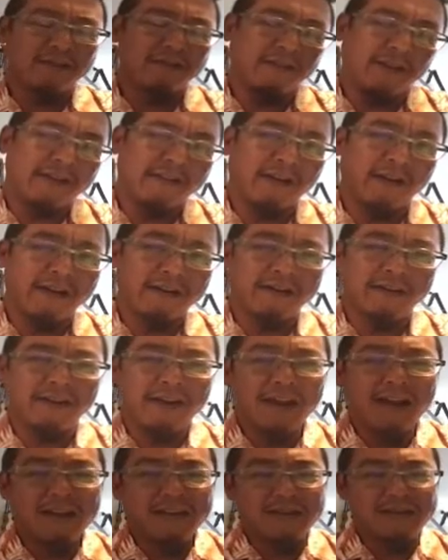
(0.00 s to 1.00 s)
a great talker.
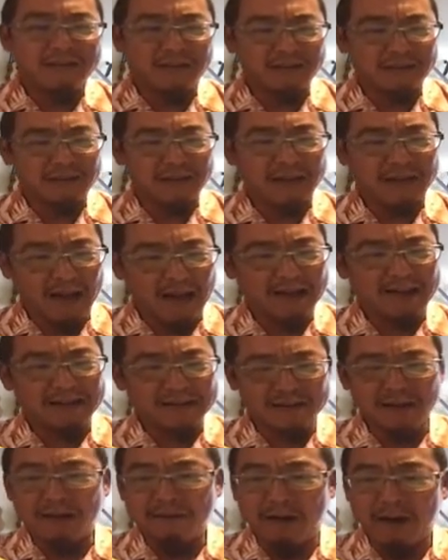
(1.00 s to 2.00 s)
You start to think, yeah, I can
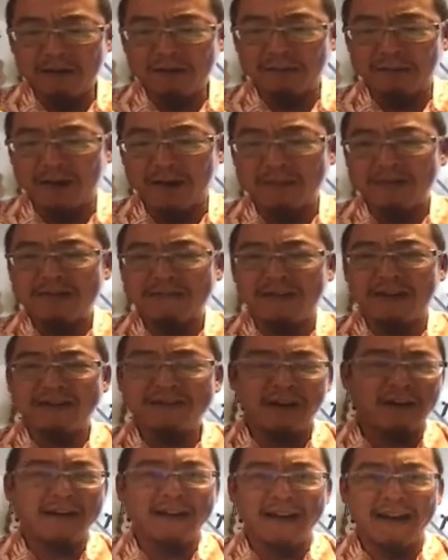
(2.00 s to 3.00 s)
solve all the problems if I
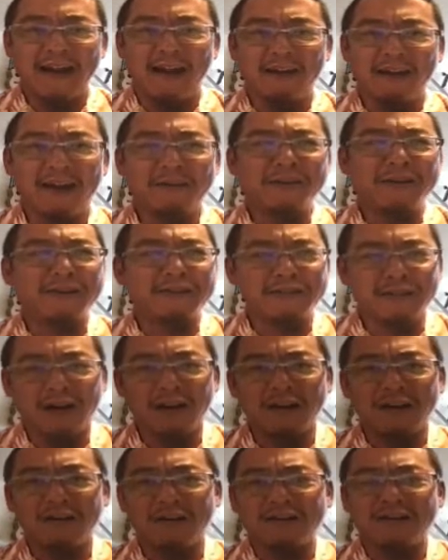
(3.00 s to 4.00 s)
talk it out. I'll be a
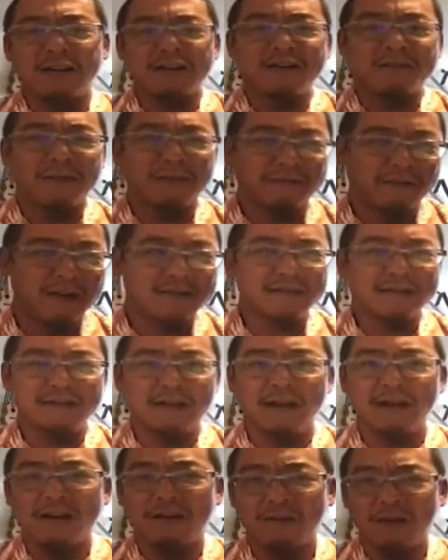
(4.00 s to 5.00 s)
talker. I'll talk to my friends. I'll
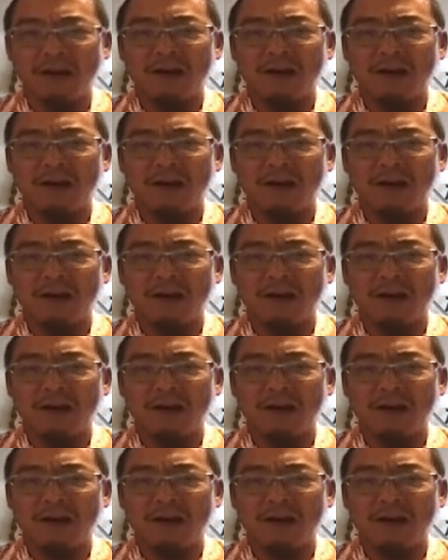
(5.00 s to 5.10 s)
talk at work.